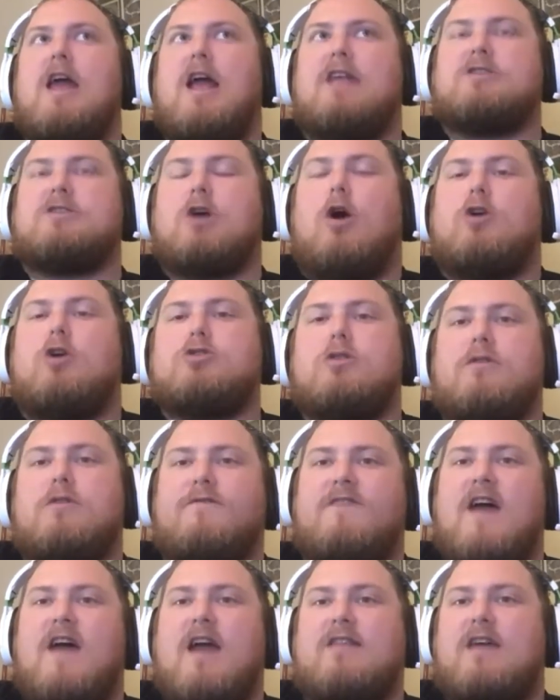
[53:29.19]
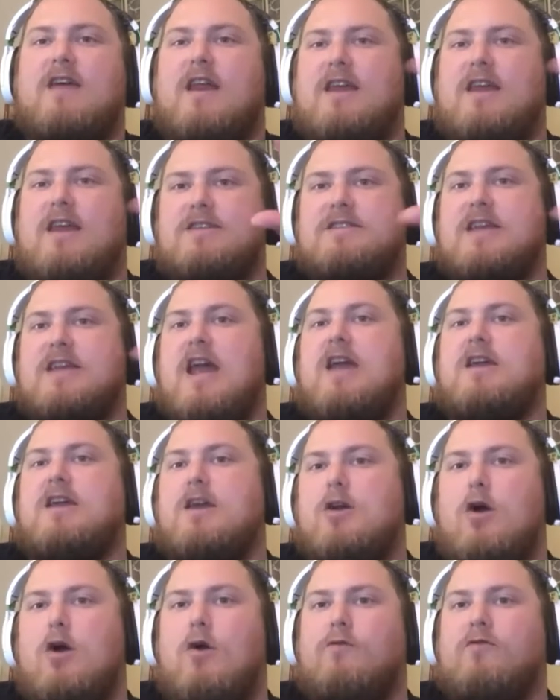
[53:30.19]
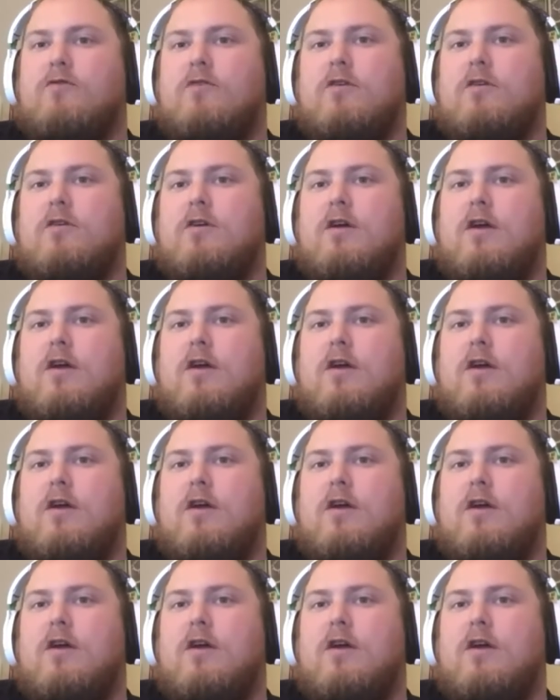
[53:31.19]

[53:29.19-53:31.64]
It's also the fact that he's taking over.